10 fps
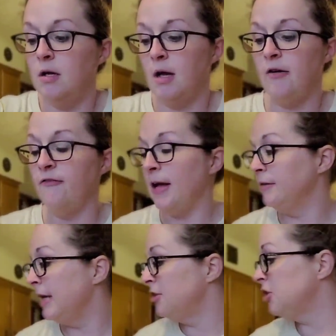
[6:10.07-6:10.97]
a
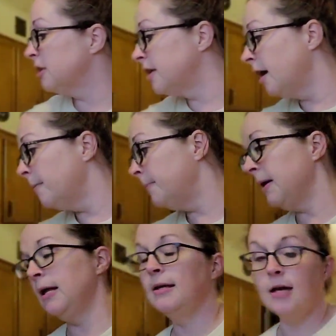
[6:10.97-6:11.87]
foundation
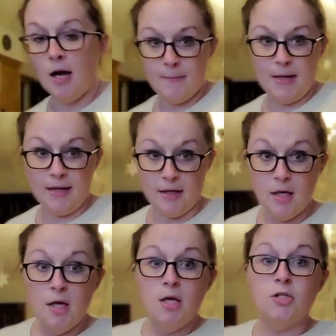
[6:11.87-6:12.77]
company coming
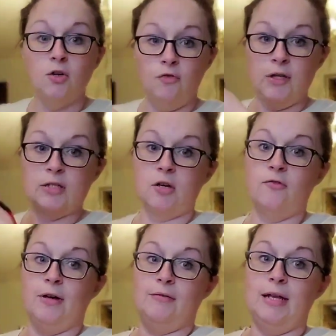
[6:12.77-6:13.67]
to fix our
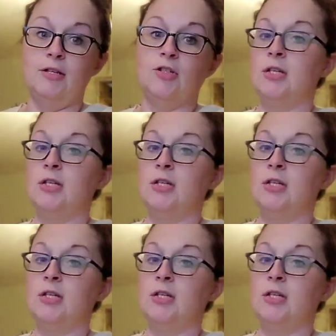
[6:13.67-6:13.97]
foundation.